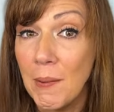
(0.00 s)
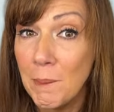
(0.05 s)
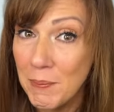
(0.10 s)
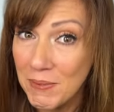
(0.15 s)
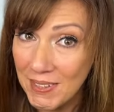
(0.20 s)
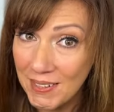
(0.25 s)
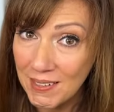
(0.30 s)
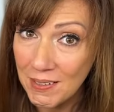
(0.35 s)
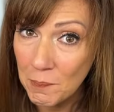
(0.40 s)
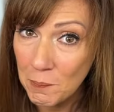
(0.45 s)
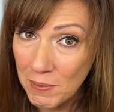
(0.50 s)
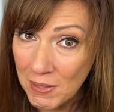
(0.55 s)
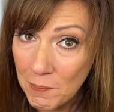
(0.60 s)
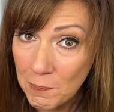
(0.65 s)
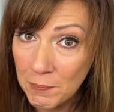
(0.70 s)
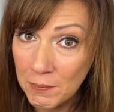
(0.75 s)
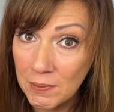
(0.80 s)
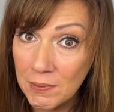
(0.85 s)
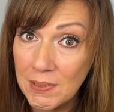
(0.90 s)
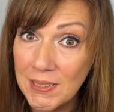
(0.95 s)
empathetic
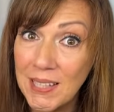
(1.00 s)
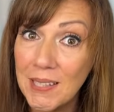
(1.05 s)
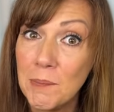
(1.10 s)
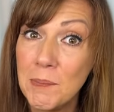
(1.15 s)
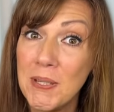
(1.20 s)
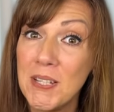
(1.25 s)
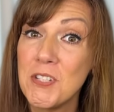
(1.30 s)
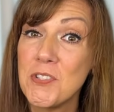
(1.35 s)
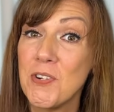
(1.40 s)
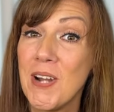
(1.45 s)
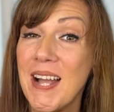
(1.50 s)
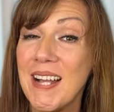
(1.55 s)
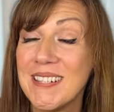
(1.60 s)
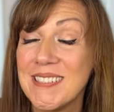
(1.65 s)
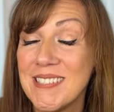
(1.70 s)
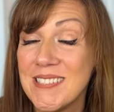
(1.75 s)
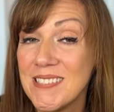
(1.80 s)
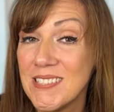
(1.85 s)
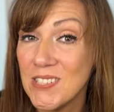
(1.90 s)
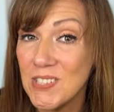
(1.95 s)
people can be
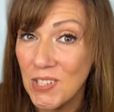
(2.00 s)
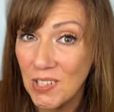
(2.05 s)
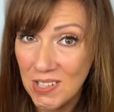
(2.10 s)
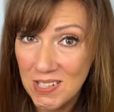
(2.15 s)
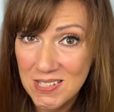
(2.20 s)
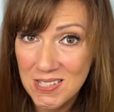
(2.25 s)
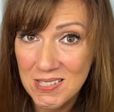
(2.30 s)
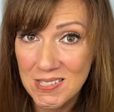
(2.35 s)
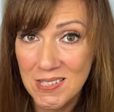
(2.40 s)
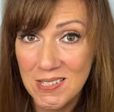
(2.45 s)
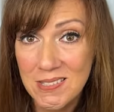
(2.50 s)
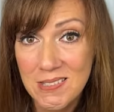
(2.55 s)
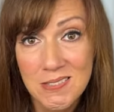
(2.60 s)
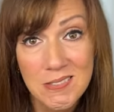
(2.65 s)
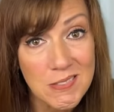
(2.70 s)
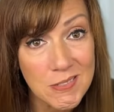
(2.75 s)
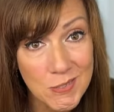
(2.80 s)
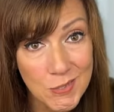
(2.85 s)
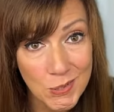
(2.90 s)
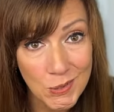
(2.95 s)
attracted to
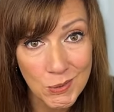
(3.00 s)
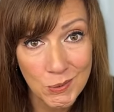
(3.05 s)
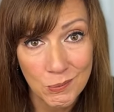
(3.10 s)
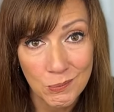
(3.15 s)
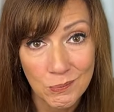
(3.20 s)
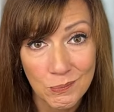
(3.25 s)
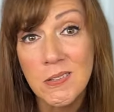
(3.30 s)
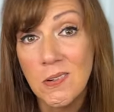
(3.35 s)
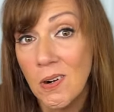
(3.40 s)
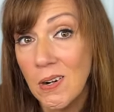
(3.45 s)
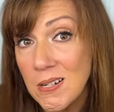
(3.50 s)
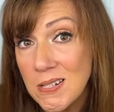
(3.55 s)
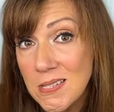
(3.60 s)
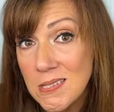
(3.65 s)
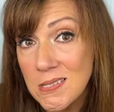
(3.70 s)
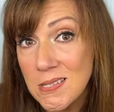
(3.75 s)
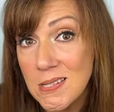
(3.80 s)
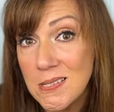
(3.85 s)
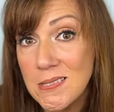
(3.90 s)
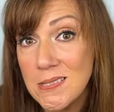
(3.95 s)
narcissists too.
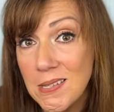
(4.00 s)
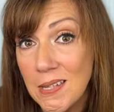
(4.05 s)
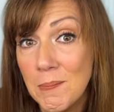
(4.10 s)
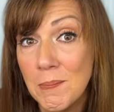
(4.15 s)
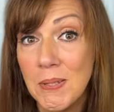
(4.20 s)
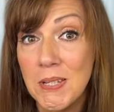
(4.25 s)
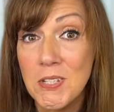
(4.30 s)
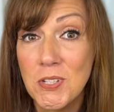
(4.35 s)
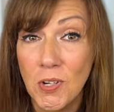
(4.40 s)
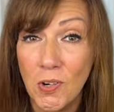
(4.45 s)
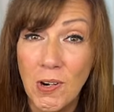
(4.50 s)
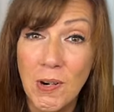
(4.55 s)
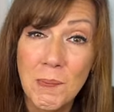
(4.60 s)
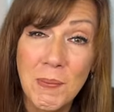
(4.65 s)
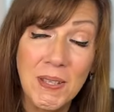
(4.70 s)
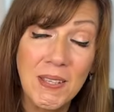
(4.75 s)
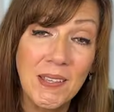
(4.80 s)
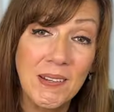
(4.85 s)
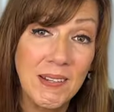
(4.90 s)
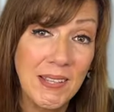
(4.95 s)
Narcissists can be
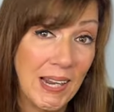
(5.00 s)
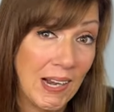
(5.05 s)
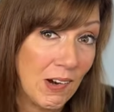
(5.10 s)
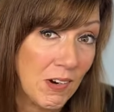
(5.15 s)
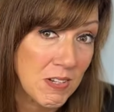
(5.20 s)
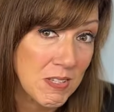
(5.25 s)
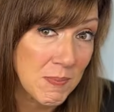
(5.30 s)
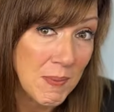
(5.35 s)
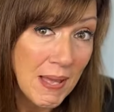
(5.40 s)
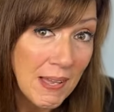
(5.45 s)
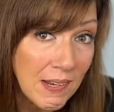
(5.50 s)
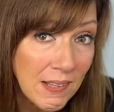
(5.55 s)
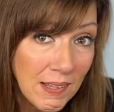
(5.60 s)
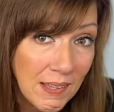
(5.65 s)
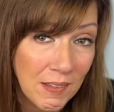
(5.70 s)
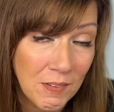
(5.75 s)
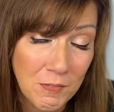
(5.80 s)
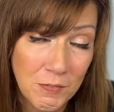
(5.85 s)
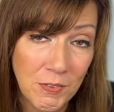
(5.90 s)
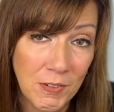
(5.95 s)
charming and
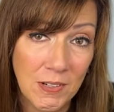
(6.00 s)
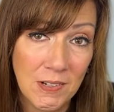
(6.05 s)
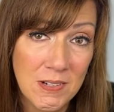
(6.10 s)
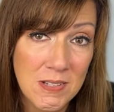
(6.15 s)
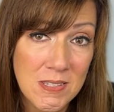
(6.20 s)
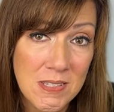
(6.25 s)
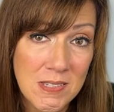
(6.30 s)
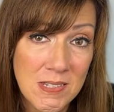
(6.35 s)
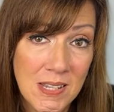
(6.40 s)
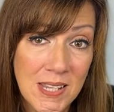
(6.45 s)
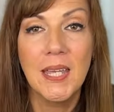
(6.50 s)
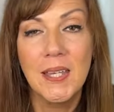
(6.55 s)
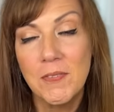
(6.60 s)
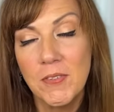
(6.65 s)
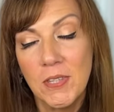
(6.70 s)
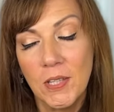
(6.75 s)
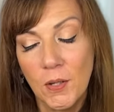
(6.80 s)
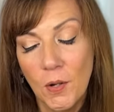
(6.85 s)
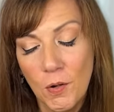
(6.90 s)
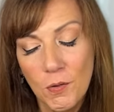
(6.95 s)
charismatic at first.
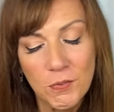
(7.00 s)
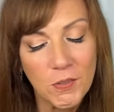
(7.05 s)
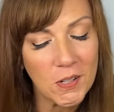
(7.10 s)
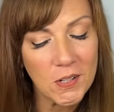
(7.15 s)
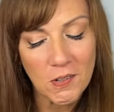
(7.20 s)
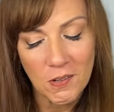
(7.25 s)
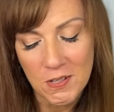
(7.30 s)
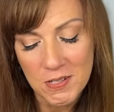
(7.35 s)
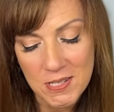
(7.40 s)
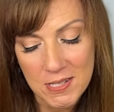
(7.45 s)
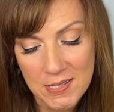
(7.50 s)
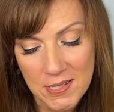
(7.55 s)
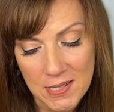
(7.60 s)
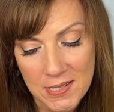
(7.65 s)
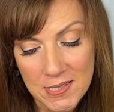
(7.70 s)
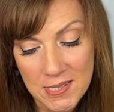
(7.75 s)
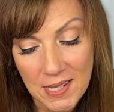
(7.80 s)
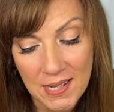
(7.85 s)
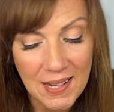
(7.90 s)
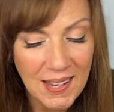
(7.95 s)
Even the covert
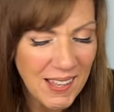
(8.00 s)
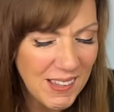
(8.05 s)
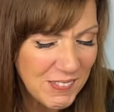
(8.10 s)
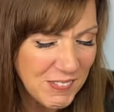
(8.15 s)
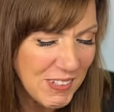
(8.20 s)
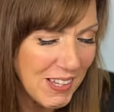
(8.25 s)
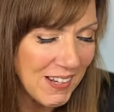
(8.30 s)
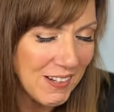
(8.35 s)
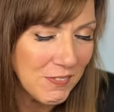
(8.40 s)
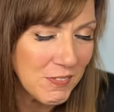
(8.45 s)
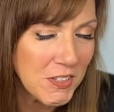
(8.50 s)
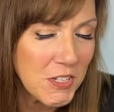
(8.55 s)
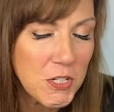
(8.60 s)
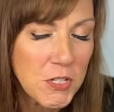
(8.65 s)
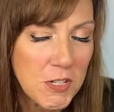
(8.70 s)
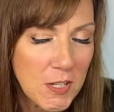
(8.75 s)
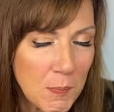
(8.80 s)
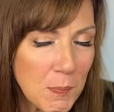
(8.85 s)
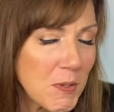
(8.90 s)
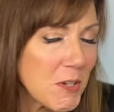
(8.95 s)
narcissist can have kind of a
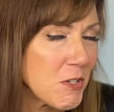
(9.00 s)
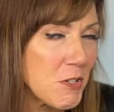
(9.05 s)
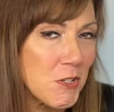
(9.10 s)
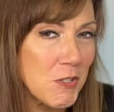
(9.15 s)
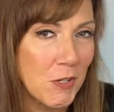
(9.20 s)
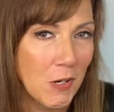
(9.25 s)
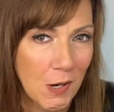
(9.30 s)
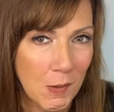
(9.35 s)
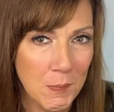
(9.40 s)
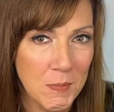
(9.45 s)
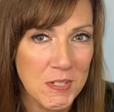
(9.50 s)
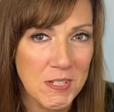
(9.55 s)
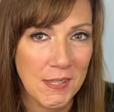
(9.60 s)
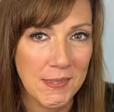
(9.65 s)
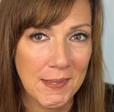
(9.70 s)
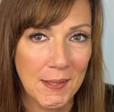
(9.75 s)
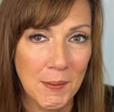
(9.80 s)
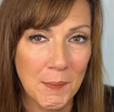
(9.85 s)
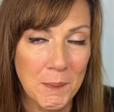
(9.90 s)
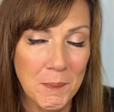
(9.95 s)
sheepish charm
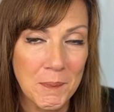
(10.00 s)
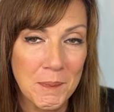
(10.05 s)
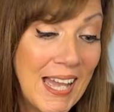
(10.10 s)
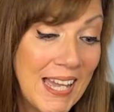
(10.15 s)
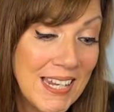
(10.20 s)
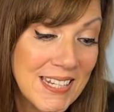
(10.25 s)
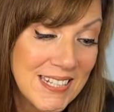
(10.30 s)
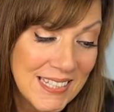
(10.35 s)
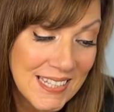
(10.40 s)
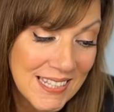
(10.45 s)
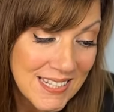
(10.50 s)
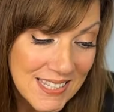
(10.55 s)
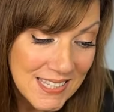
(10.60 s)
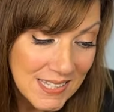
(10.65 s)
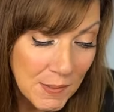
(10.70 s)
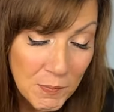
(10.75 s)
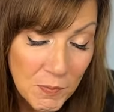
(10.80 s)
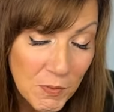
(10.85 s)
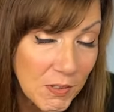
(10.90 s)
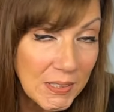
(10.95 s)
to them, and it can
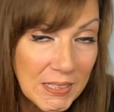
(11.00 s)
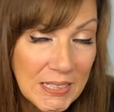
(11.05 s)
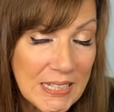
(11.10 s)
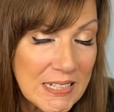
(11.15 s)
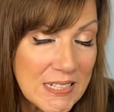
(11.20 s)
seem really